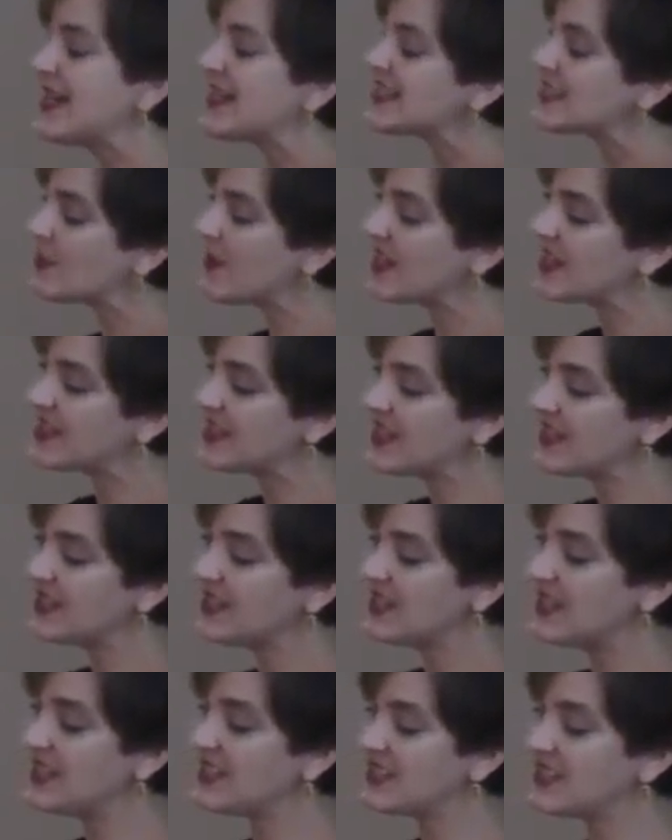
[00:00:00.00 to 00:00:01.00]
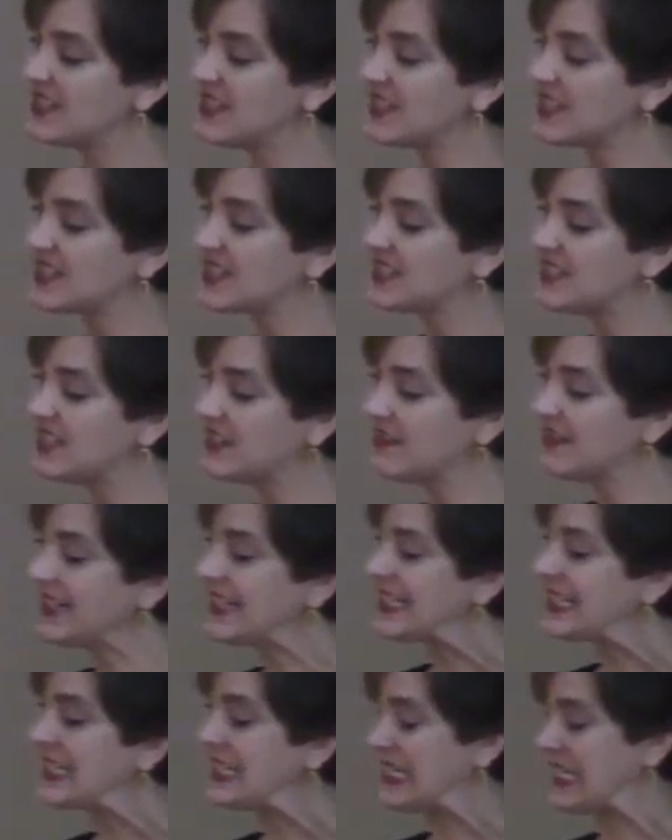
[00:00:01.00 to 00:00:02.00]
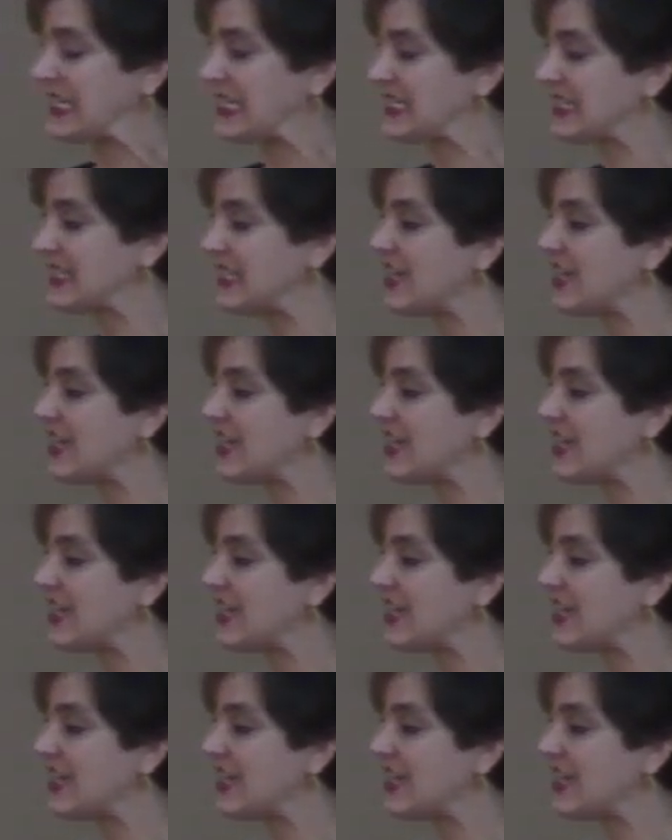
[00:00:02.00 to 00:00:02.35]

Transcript: So I think that it's the Assyrianness,